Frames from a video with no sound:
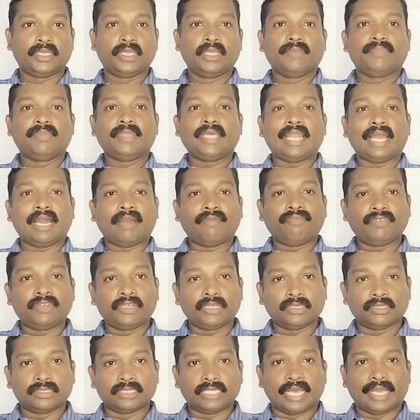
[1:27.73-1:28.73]
Then
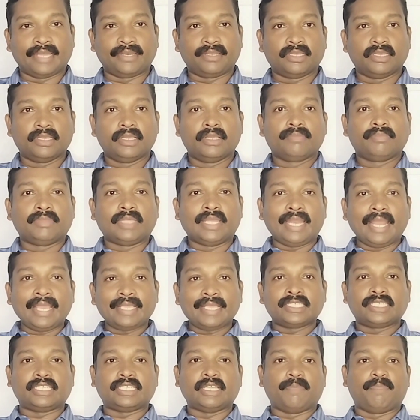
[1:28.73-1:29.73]
after that, the
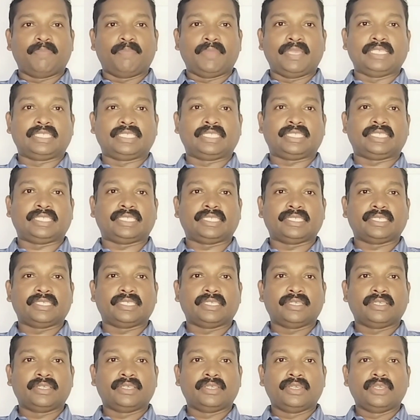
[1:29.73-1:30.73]
next step is
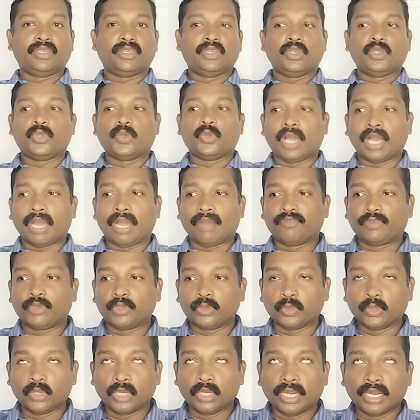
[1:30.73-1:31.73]
you have
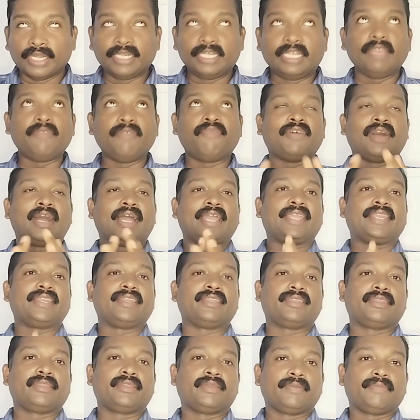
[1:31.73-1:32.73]
to define
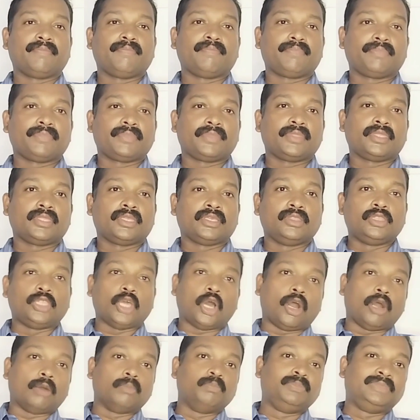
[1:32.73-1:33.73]

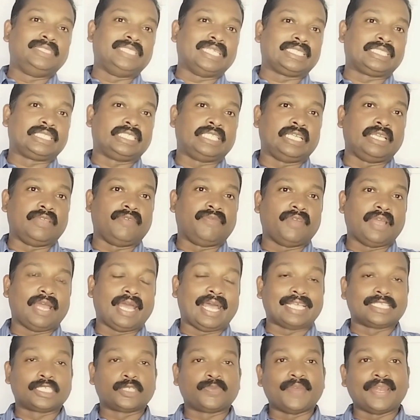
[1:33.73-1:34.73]
the objective
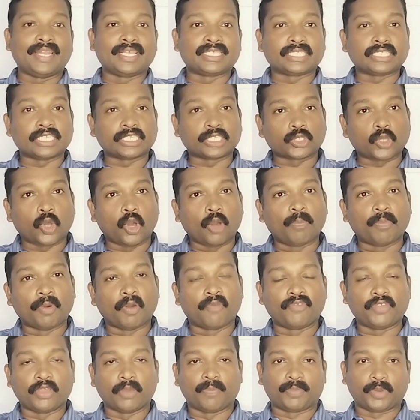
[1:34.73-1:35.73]
as well as the scope
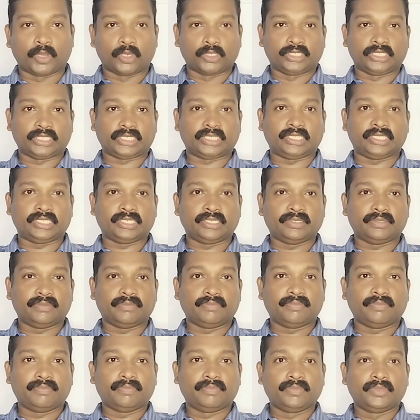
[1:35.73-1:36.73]
of your project.
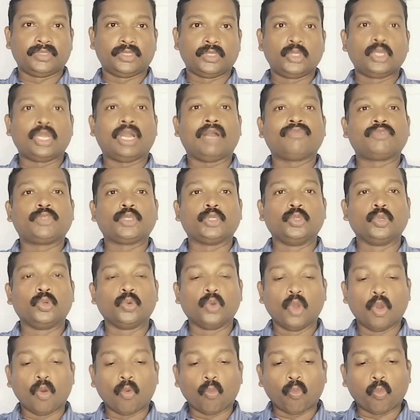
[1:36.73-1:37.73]
You have to do
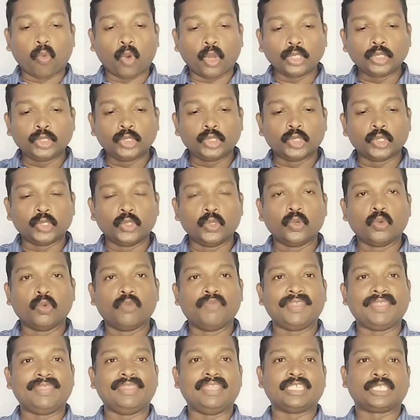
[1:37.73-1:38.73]
what to do
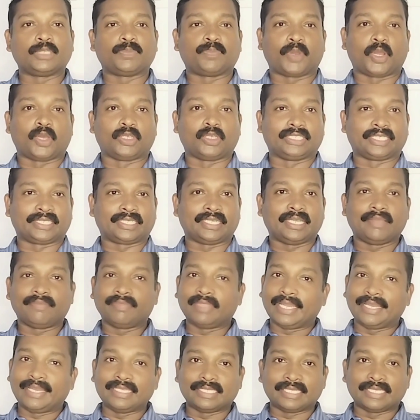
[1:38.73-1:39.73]
with this project.
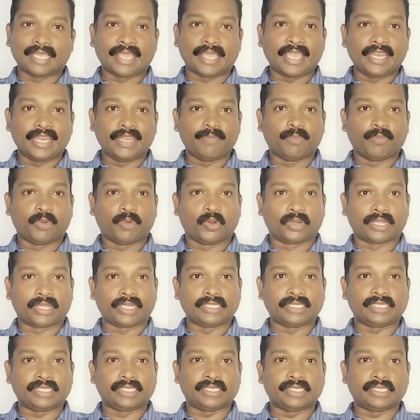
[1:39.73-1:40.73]
That is again important.